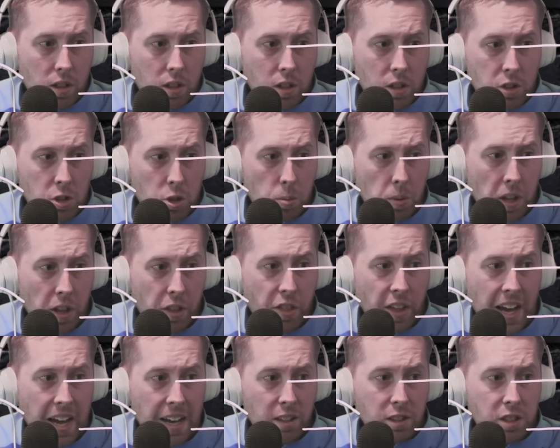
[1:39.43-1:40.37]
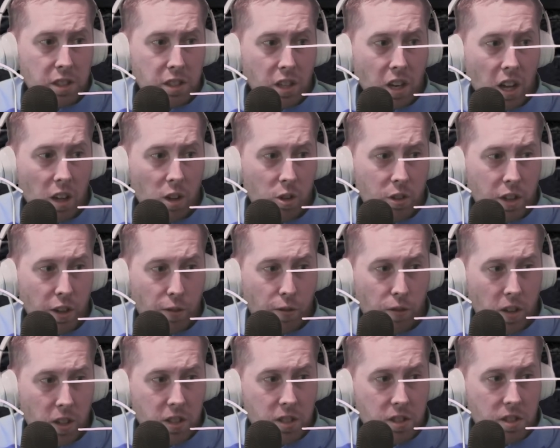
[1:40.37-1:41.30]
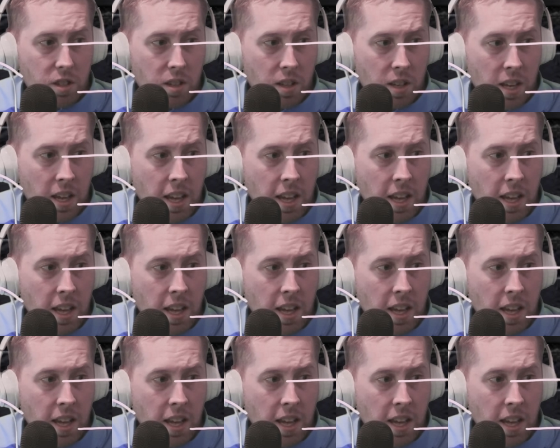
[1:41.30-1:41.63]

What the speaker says: So it'll be $1,000 difference.